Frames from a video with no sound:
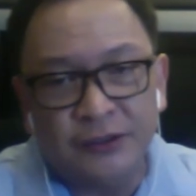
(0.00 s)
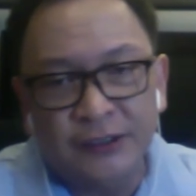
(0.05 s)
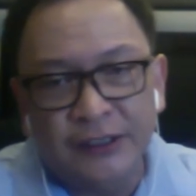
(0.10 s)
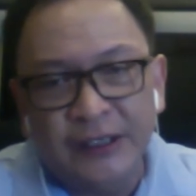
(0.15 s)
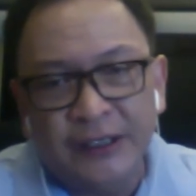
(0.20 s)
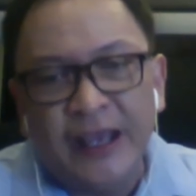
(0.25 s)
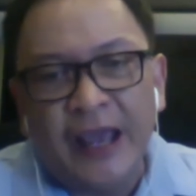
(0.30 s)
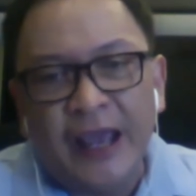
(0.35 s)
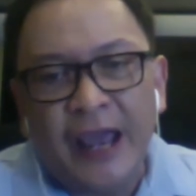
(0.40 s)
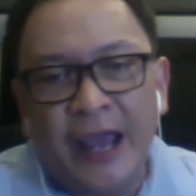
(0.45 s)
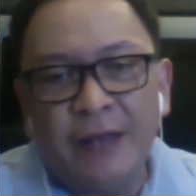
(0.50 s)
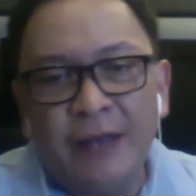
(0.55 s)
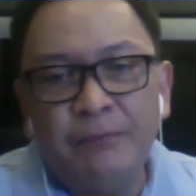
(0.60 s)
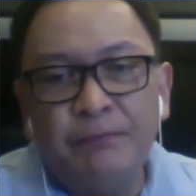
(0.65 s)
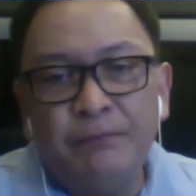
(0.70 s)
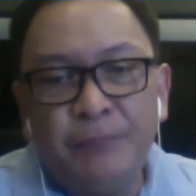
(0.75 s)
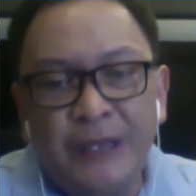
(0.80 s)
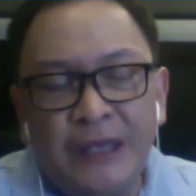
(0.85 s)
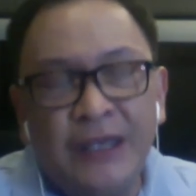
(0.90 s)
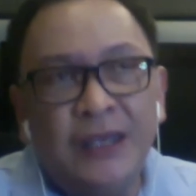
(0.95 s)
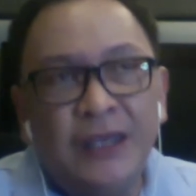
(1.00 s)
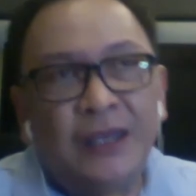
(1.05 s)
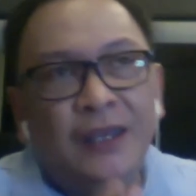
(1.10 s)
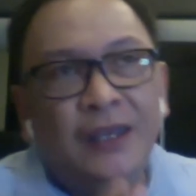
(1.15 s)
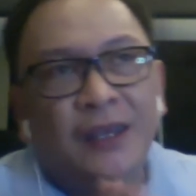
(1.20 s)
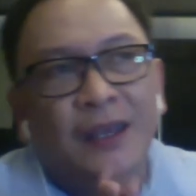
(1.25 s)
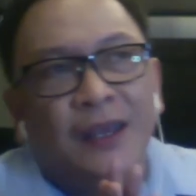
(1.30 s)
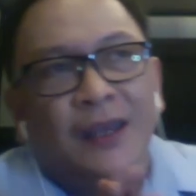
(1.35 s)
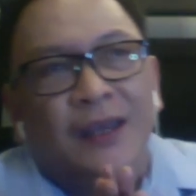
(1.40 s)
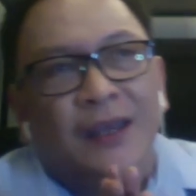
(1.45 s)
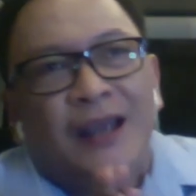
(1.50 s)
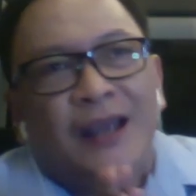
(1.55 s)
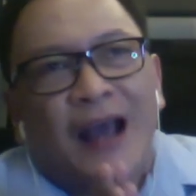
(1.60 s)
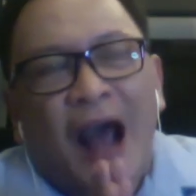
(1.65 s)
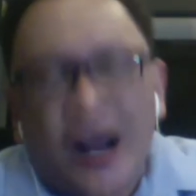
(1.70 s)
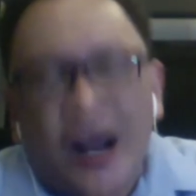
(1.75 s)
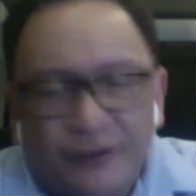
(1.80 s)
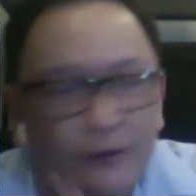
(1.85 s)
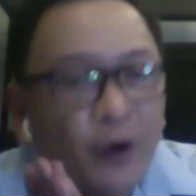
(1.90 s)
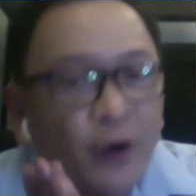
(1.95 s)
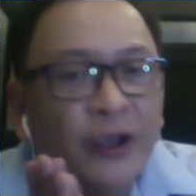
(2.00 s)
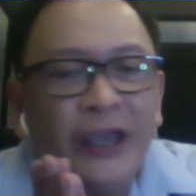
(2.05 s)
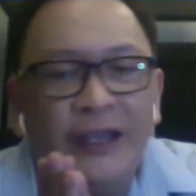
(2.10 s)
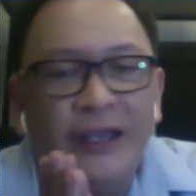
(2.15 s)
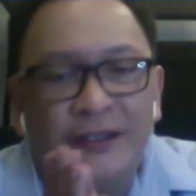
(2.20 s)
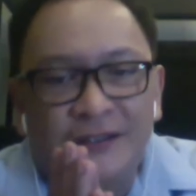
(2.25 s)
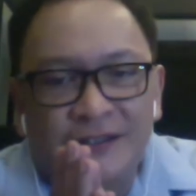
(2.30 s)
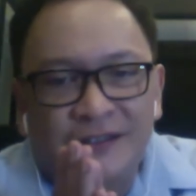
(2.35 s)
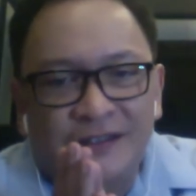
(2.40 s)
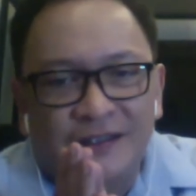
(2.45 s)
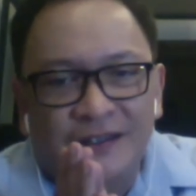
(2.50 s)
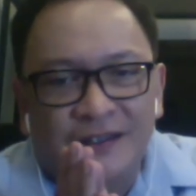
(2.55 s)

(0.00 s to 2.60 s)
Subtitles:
and be advocates.